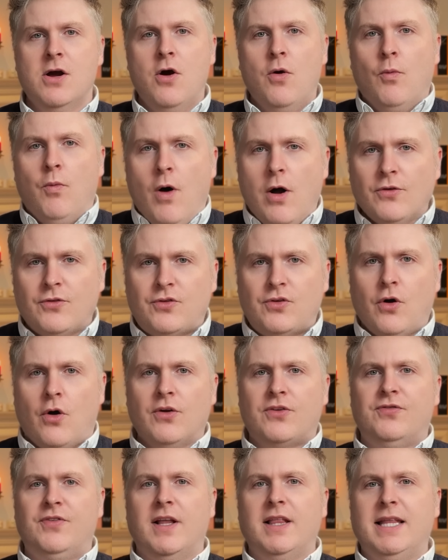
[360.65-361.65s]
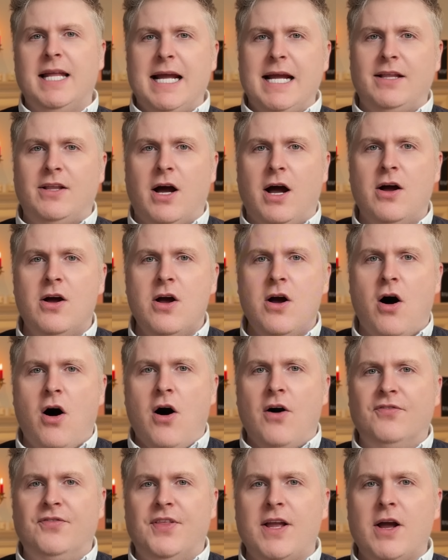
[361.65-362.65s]
What sort of a leader
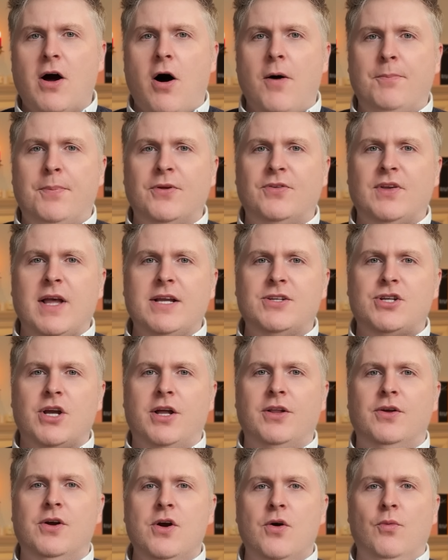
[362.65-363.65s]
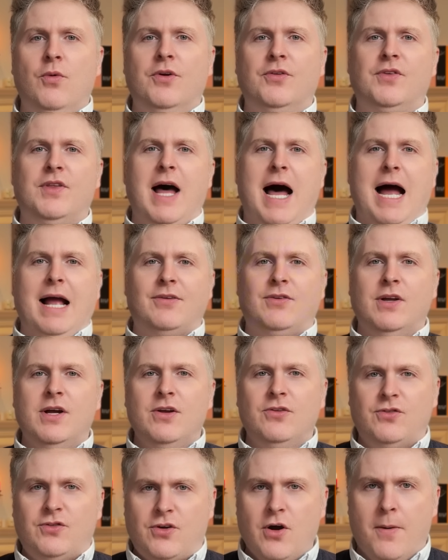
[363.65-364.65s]
of opposition was that,
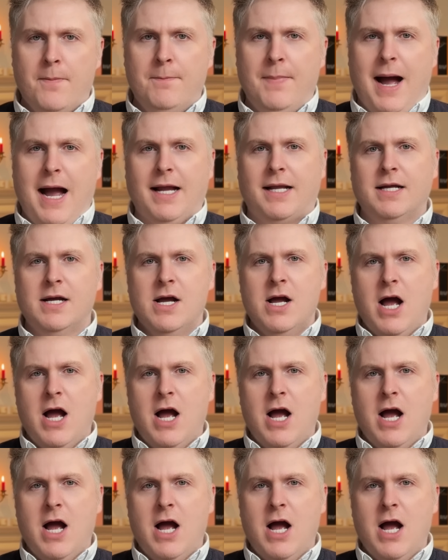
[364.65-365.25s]
scumbag?